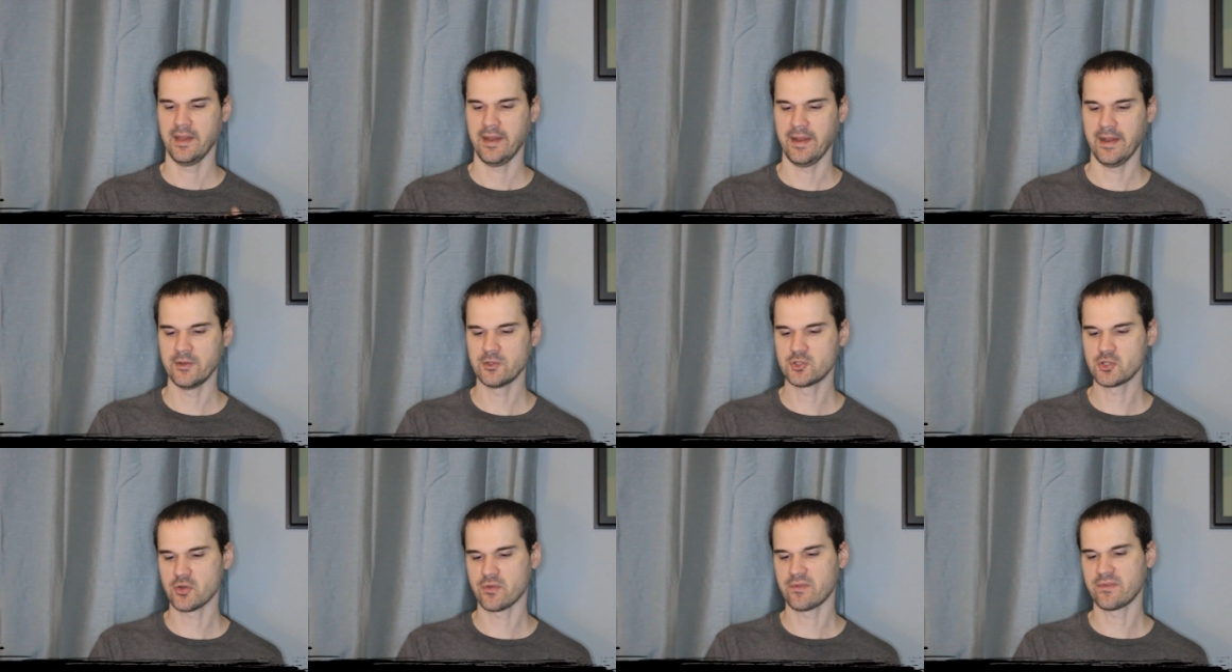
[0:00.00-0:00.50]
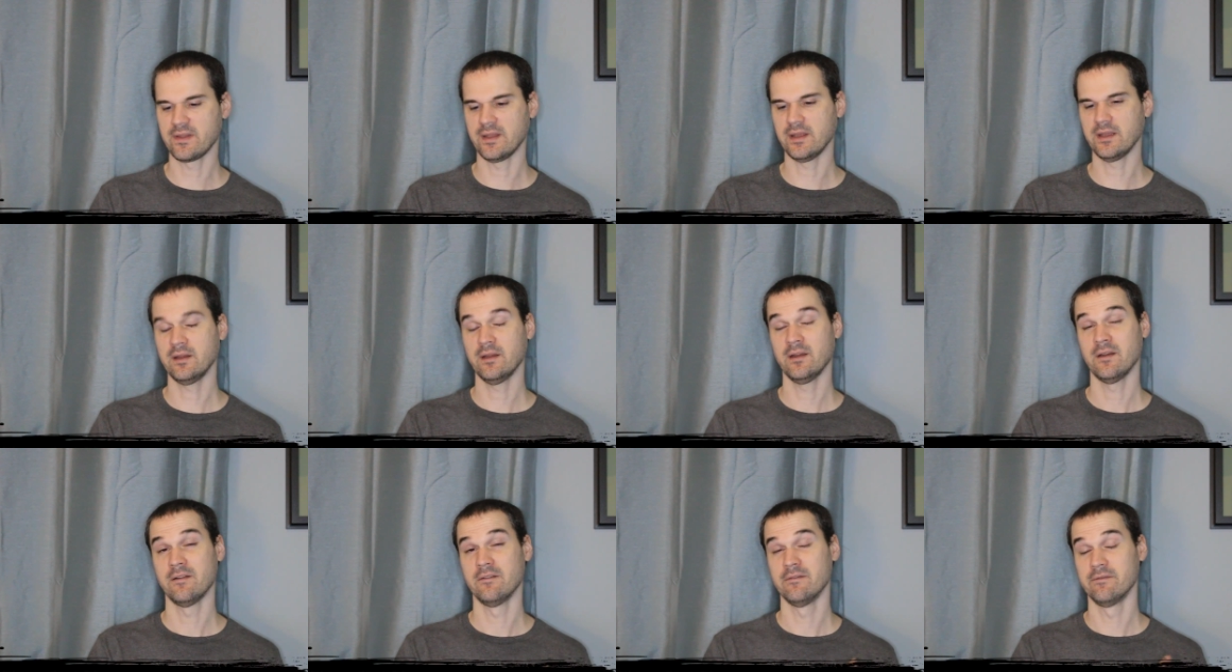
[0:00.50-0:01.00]

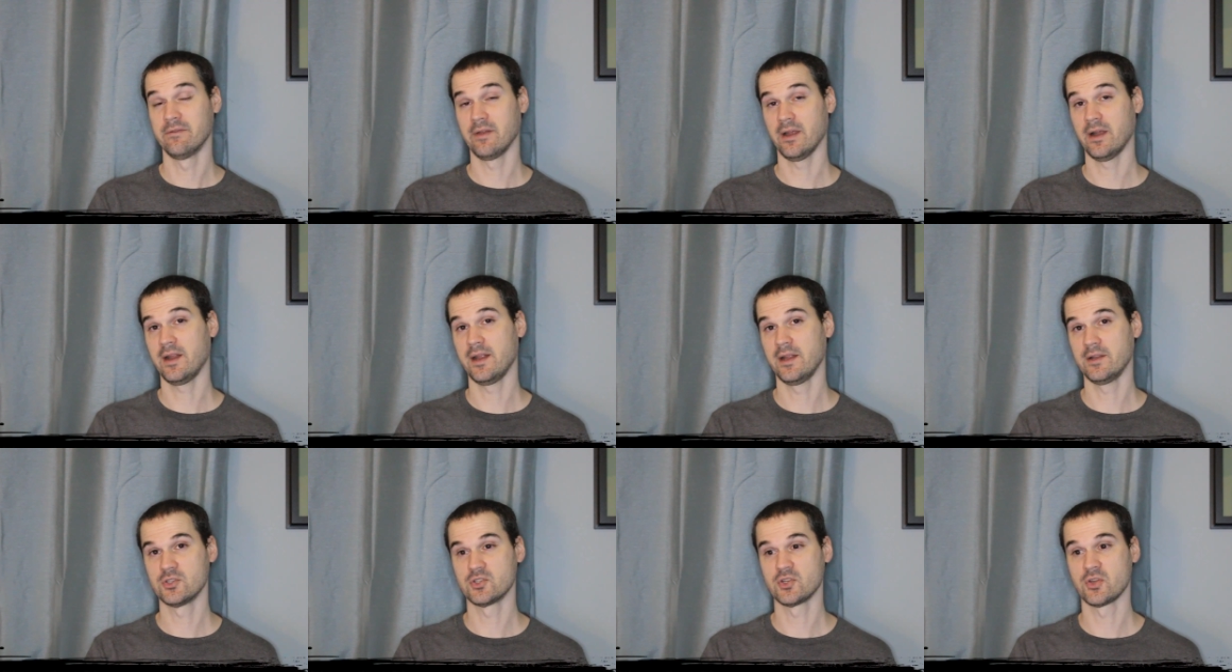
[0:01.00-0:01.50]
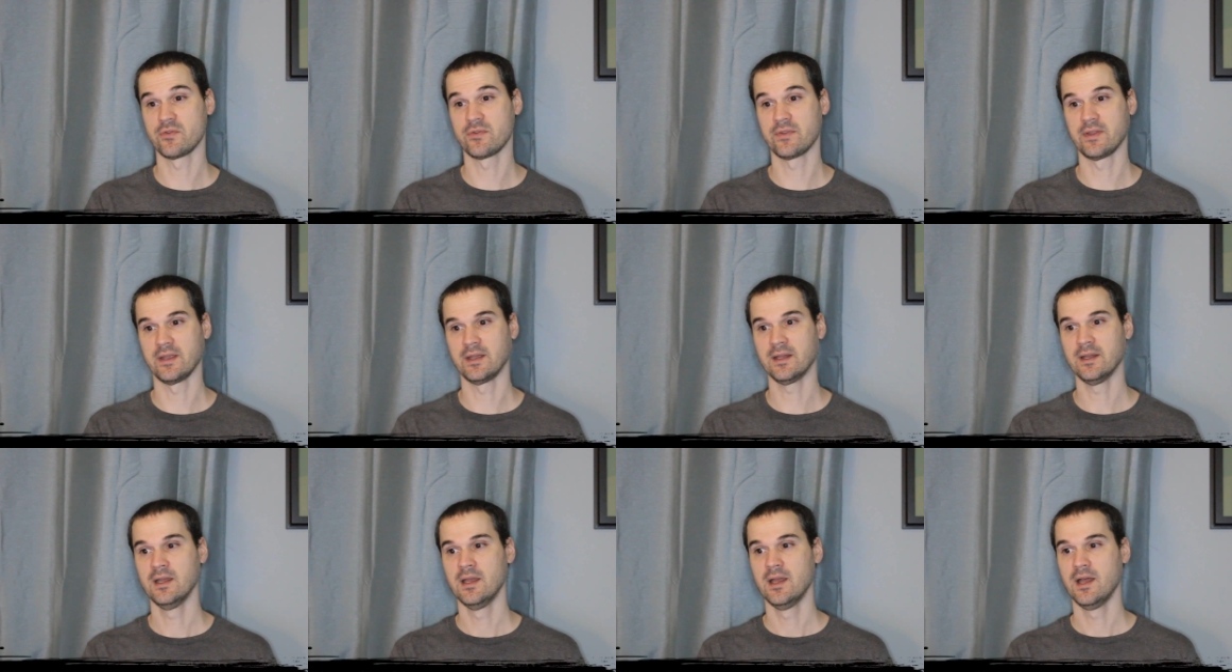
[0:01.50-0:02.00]
Interesting, very
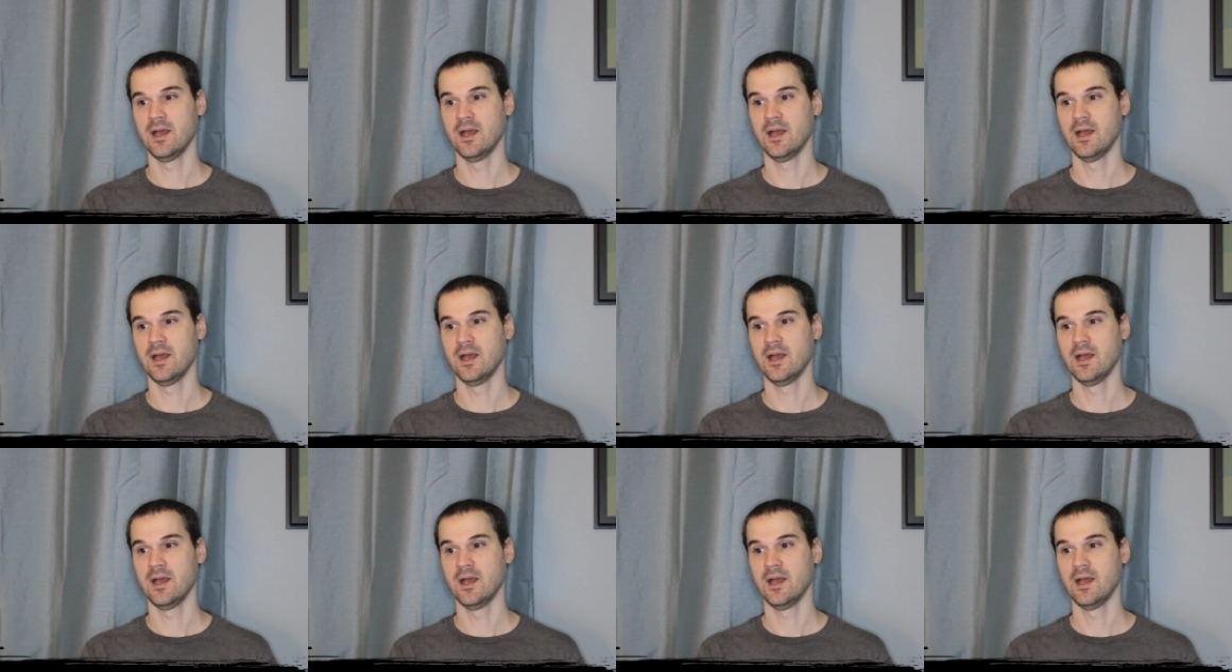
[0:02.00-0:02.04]
interesting.